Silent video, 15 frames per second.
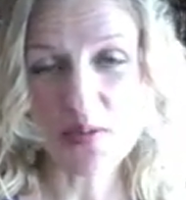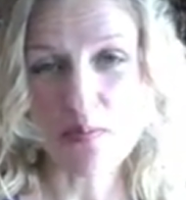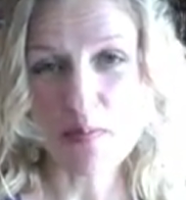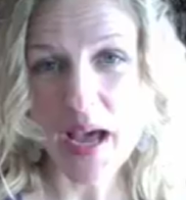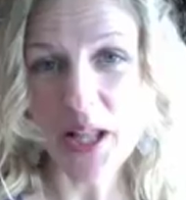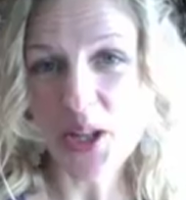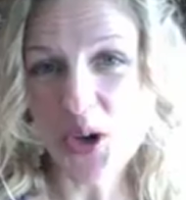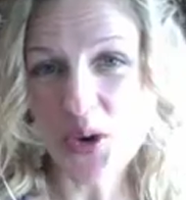
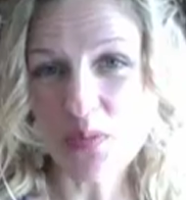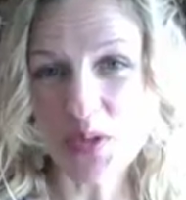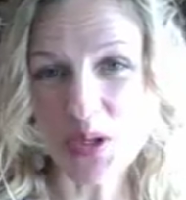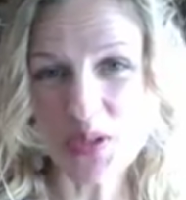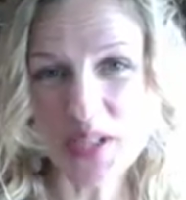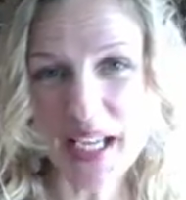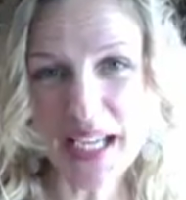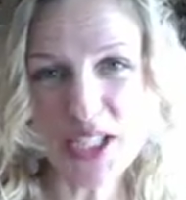mellow
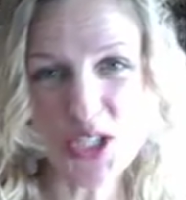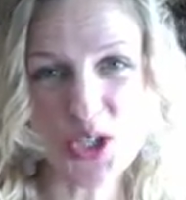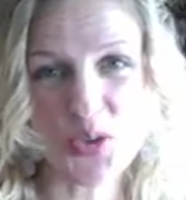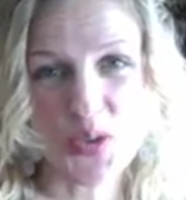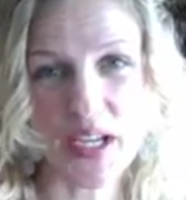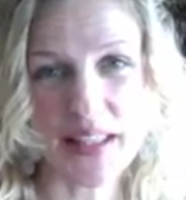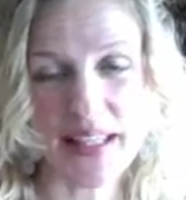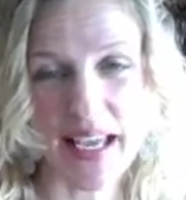music to
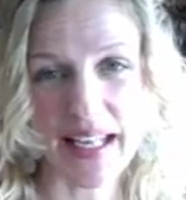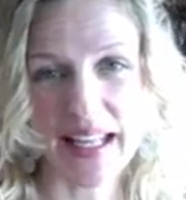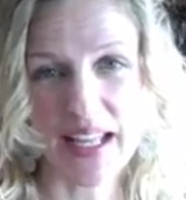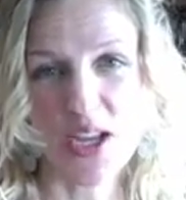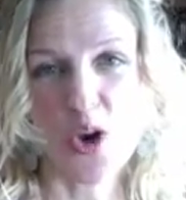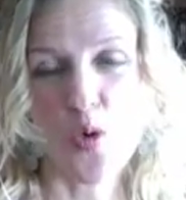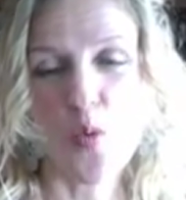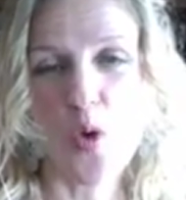create that
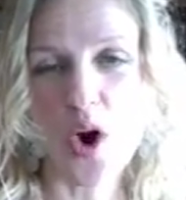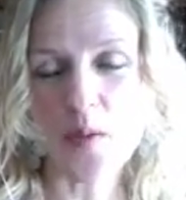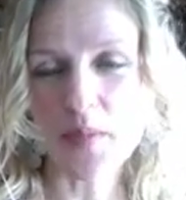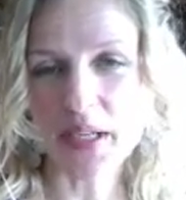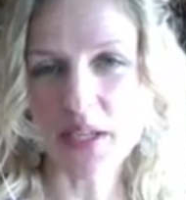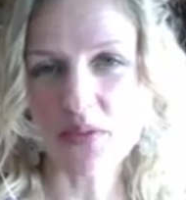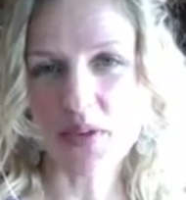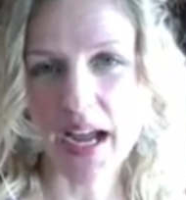warm and
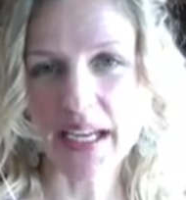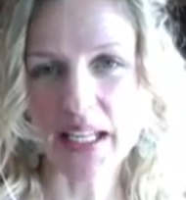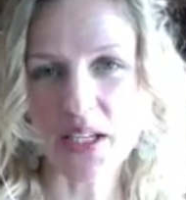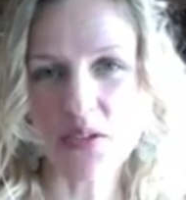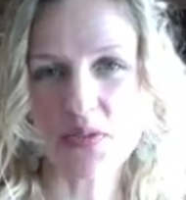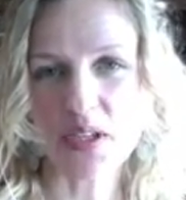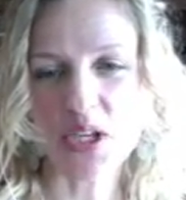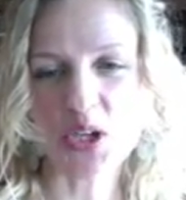inviting
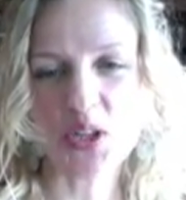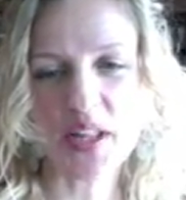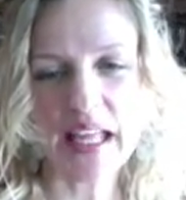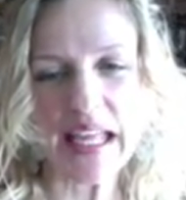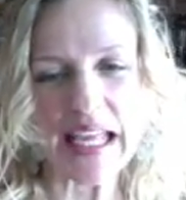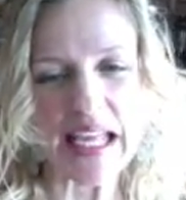feel.